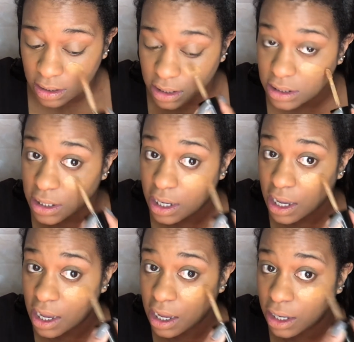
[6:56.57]
to say,
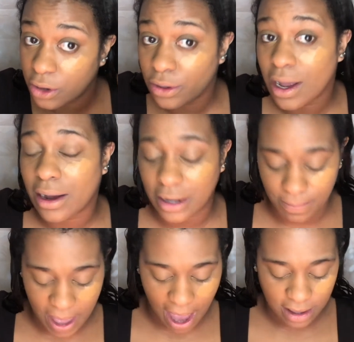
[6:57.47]
hey, you're not going to
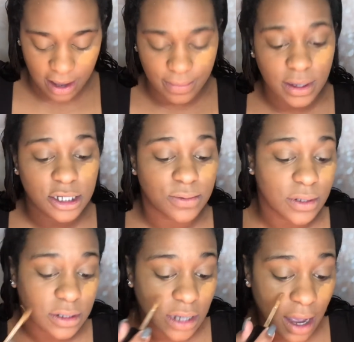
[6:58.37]
pack that much
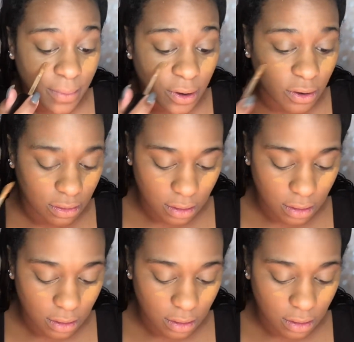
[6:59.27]
because I'm a